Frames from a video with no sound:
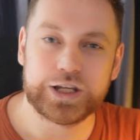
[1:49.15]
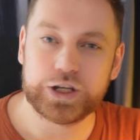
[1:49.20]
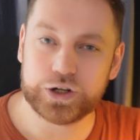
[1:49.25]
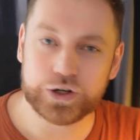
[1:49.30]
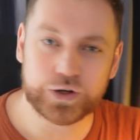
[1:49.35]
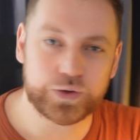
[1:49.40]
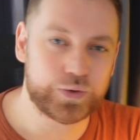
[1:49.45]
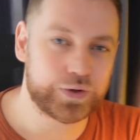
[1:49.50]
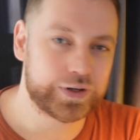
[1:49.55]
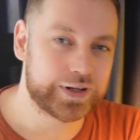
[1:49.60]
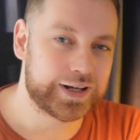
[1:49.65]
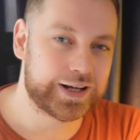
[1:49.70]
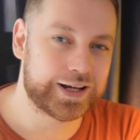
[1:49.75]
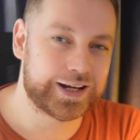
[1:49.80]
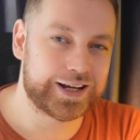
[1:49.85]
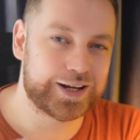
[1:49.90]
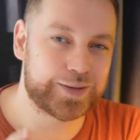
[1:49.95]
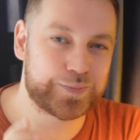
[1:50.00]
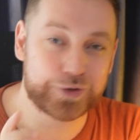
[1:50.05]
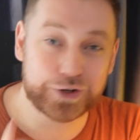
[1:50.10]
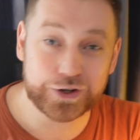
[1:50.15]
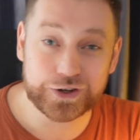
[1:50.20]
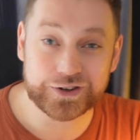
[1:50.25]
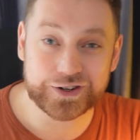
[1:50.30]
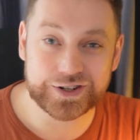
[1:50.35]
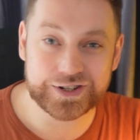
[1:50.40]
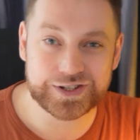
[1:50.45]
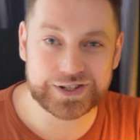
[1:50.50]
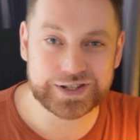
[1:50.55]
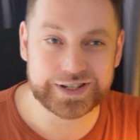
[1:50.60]
You know,
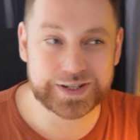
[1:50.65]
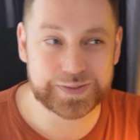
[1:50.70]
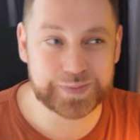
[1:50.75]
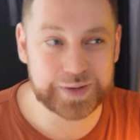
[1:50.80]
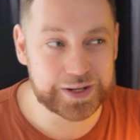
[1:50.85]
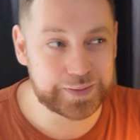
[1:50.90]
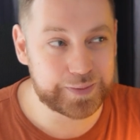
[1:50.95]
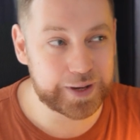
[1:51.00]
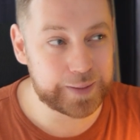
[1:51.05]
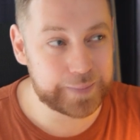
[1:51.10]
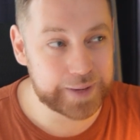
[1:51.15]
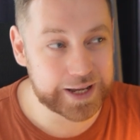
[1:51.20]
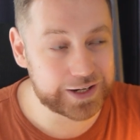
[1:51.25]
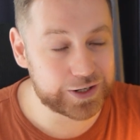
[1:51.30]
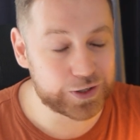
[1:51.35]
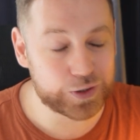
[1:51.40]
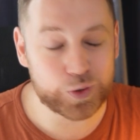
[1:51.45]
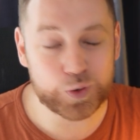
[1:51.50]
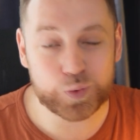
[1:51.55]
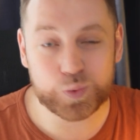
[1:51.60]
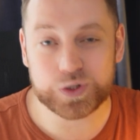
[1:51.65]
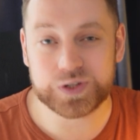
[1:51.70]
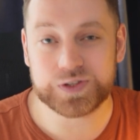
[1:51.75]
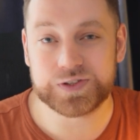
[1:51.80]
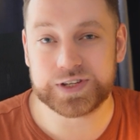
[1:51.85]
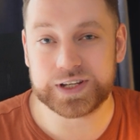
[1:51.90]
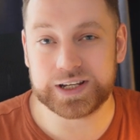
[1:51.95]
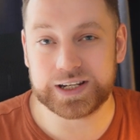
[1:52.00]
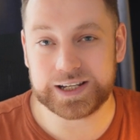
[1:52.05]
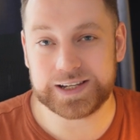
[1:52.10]
progress is made by men who
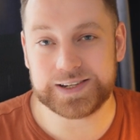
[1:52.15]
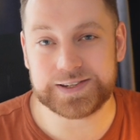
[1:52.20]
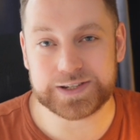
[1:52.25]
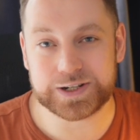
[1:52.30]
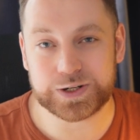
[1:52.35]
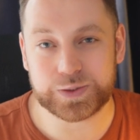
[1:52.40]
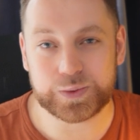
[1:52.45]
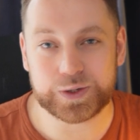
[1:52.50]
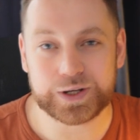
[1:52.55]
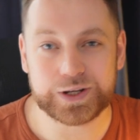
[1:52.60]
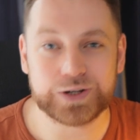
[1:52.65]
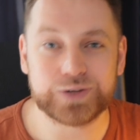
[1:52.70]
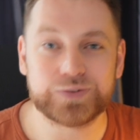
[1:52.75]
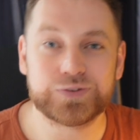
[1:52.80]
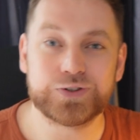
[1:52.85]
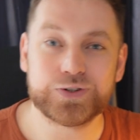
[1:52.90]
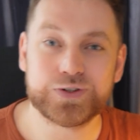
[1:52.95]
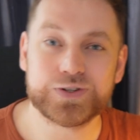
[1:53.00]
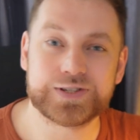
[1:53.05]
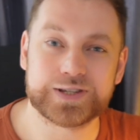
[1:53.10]
wants an easier way of doing